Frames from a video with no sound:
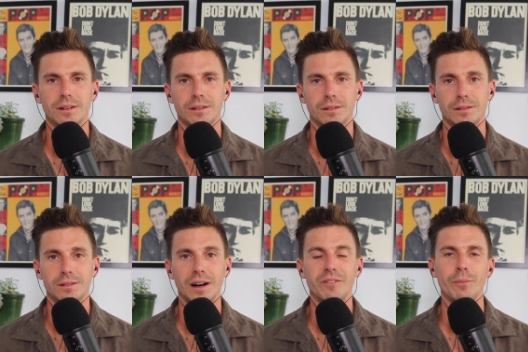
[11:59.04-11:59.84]

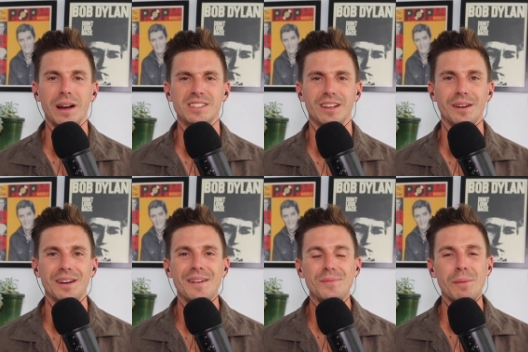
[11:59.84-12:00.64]
I'm from Barca-
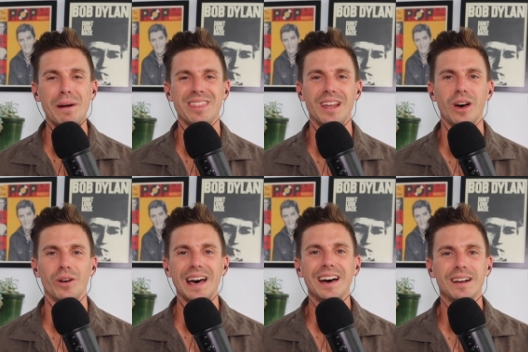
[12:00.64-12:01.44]
the
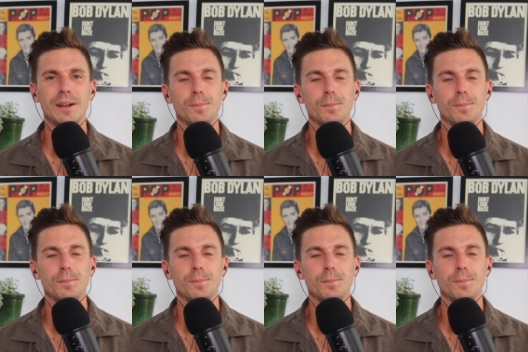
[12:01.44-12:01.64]
Barcelona.